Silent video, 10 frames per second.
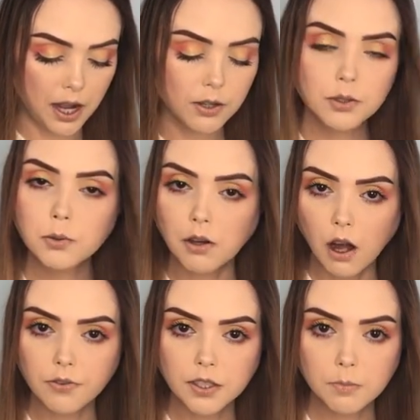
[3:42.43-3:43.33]
I don't do it
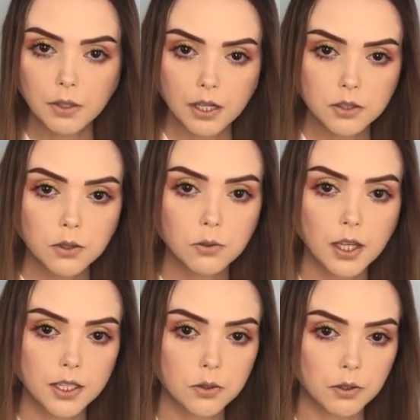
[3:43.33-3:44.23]
often, but I do
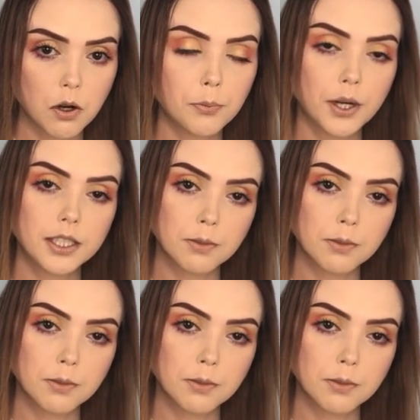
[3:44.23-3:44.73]
like to incorporate